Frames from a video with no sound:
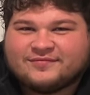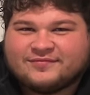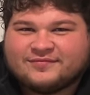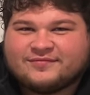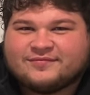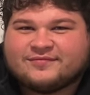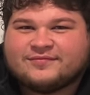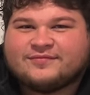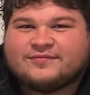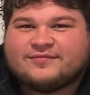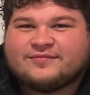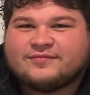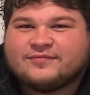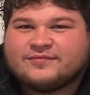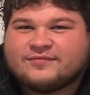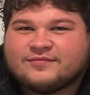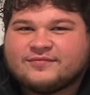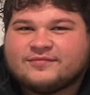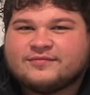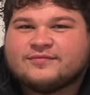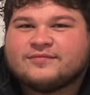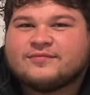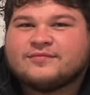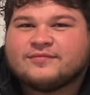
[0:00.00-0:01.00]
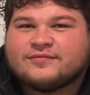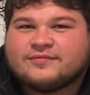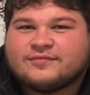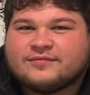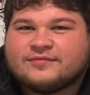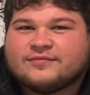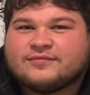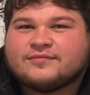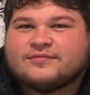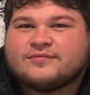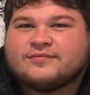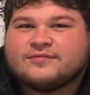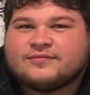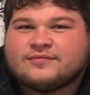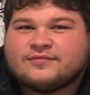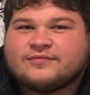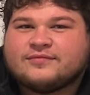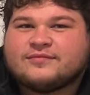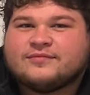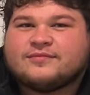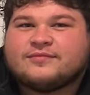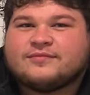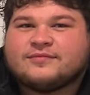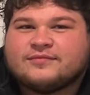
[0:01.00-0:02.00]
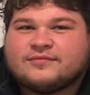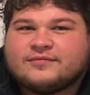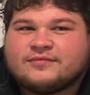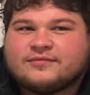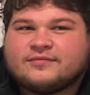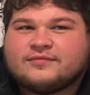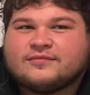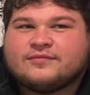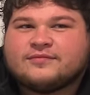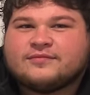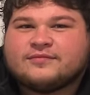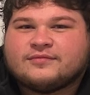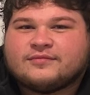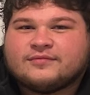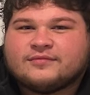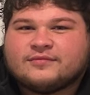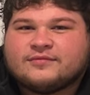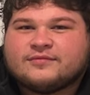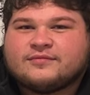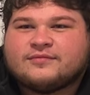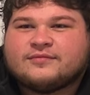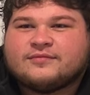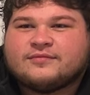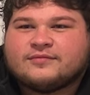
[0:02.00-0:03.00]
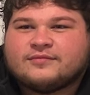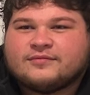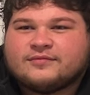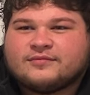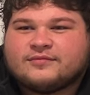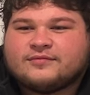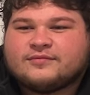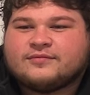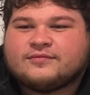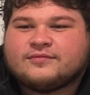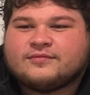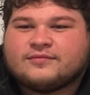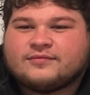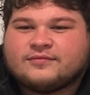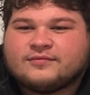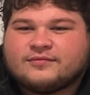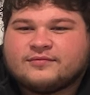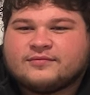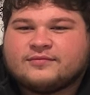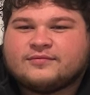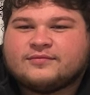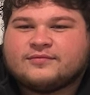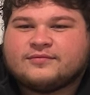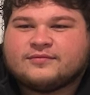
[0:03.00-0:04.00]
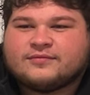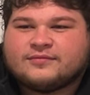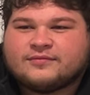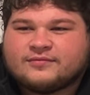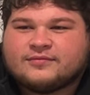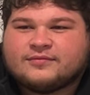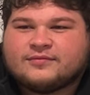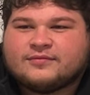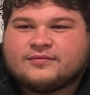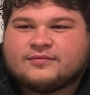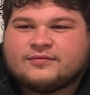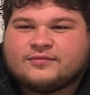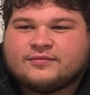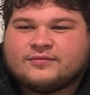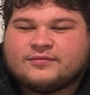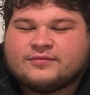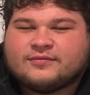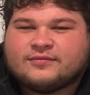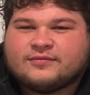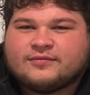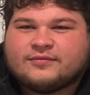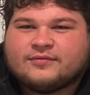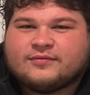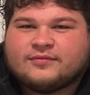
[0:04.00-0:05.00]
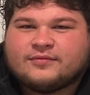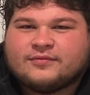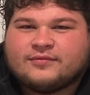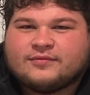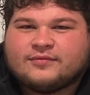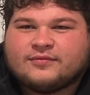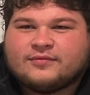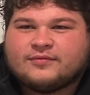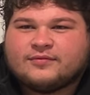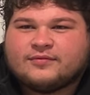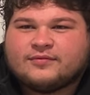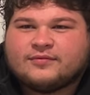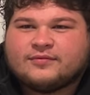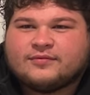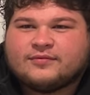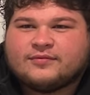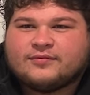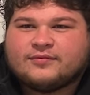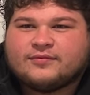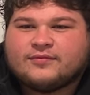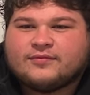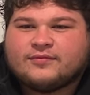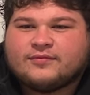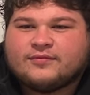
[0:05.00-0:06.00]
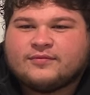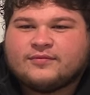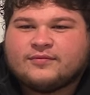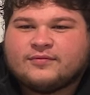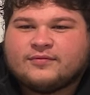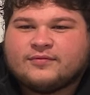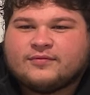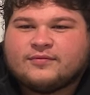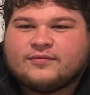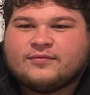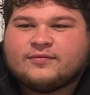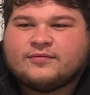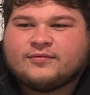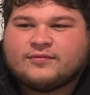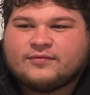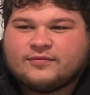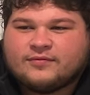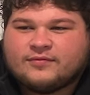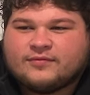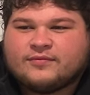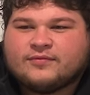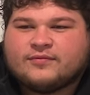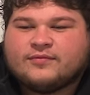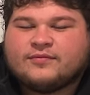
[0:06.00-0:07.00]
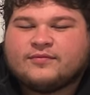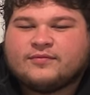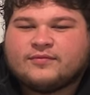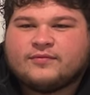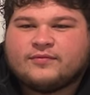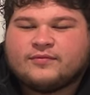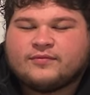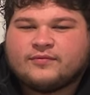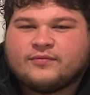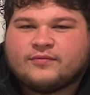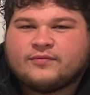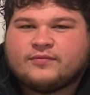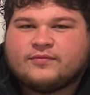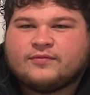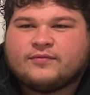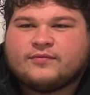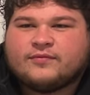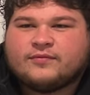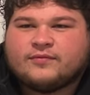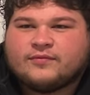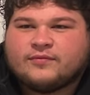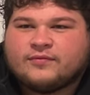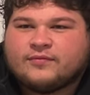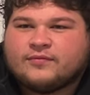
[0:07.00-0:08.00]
(not speaking)